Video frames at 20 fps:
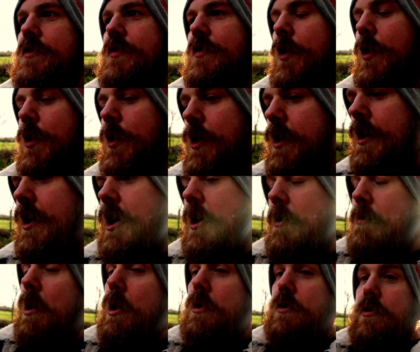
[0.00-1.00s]
for
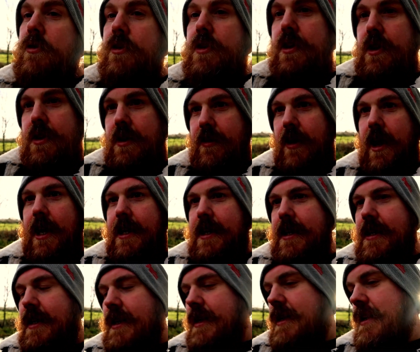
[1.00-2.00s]
Mona at the other end